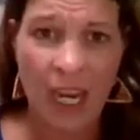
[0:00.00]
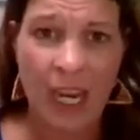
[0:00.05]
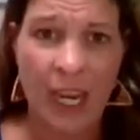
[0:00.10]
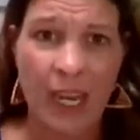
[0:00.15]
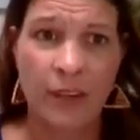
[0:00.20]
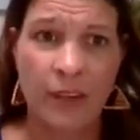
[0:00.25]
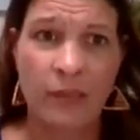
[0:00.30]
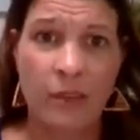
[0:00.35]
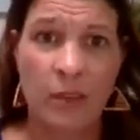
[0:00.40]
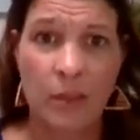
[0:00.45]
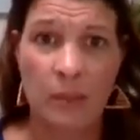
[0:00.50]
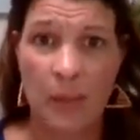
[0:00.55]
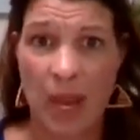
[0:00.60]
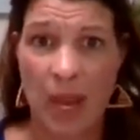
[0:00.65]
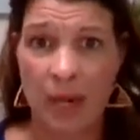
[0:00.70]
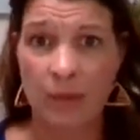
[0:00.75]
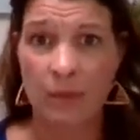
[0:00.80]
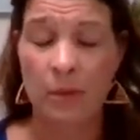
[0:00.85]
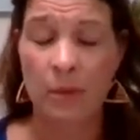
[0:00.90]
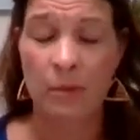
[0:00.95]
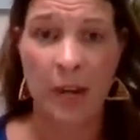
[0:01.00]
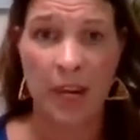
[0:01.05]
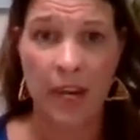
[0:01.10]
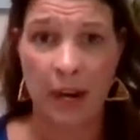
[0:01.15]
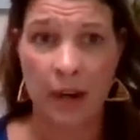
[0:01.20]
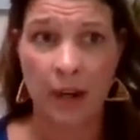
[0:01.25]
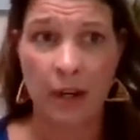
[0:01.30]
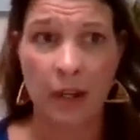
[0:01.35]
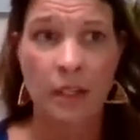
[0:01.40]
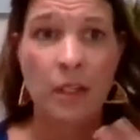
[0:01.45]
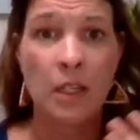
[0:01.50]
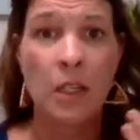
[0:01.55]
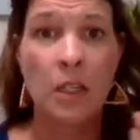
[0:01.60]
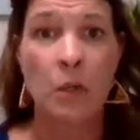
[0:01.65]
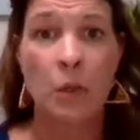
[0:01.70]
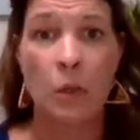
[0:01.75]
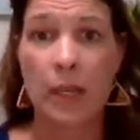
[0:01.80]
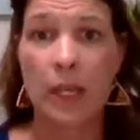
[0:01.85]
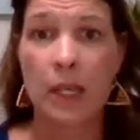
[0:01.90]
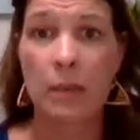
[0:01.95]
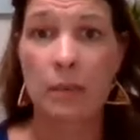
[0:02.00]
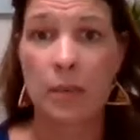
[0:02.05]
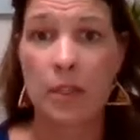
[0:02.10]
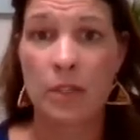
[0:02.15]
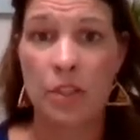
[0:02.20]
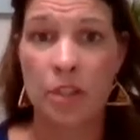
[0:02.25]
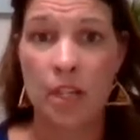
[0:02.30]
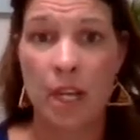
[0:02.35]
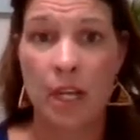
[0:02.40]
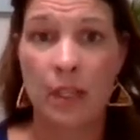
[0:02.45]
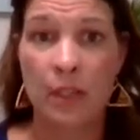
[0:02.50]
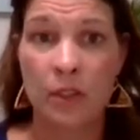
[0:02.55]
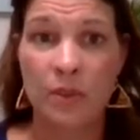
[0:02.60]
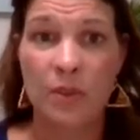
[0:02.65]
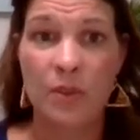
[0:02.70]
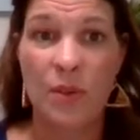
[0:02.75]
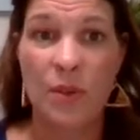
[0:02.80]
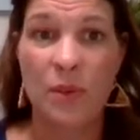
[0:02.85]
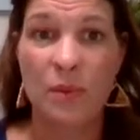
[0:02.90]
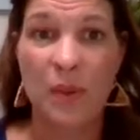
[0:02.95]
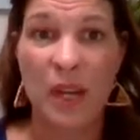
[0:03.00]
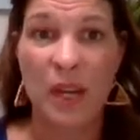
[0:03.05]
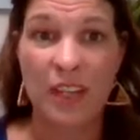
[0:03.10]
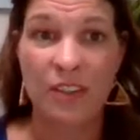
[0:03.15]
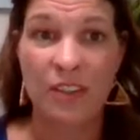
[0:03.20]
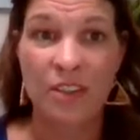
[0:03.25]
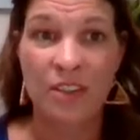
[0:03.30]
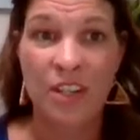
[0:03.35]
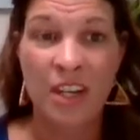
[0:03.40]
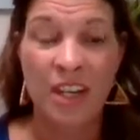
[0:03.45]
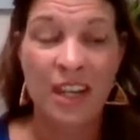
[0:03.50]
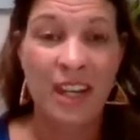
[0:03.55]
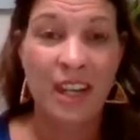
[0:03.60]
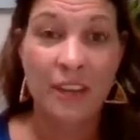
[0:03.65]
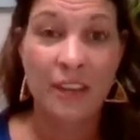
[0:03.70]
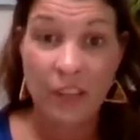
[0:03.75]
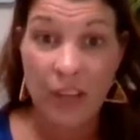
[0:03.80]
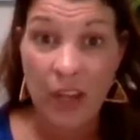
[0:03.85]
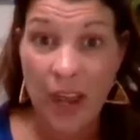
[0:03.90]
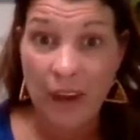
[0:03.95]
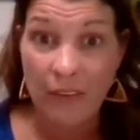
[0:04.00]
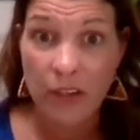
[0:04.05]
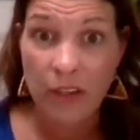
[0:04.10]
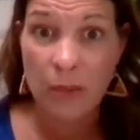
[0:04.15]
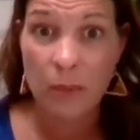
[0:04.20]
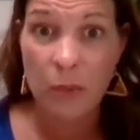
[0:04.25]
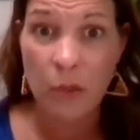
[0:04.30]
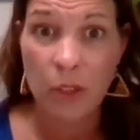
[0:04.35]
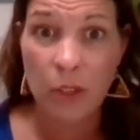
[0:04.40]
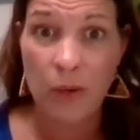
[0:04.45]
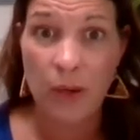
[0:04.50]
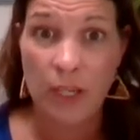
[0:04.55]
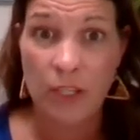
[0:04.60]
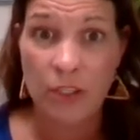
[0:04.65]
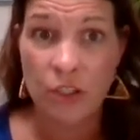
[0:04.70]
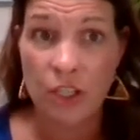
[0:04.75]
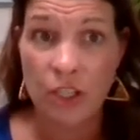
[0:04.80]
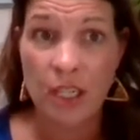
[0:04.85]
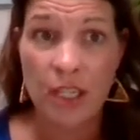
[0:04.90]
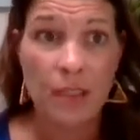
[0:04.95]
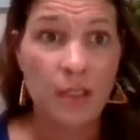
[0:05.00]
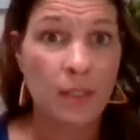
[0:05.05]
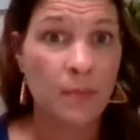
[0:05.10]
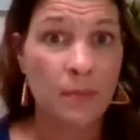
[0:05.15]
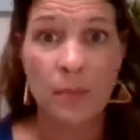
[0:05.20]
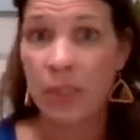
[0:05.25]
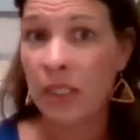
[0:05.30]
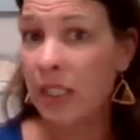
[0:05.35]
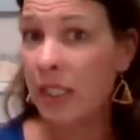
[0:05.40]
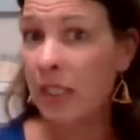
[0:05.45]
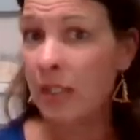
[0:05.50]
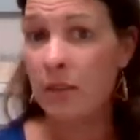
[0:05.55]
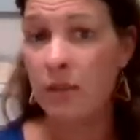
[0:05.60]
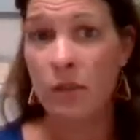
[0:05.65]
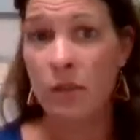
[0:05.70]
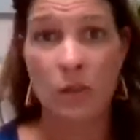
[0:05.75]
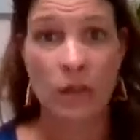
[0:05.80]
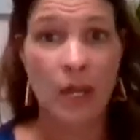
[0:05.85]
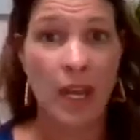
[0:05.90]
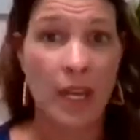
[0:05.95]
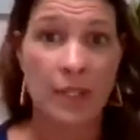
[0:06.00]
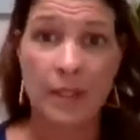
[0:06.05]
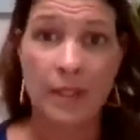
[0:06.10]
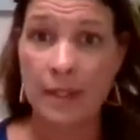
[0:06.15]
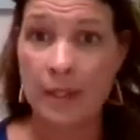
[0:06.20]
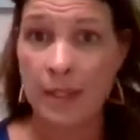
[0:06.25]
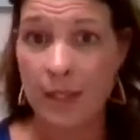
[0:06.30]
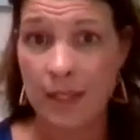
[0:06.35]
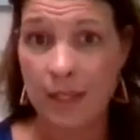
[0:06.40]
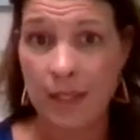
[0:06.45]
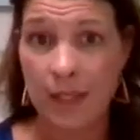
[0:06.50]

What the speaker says: And from the bottom of my heart, we appreciate you so much. If you have any more questions, please don't hesitate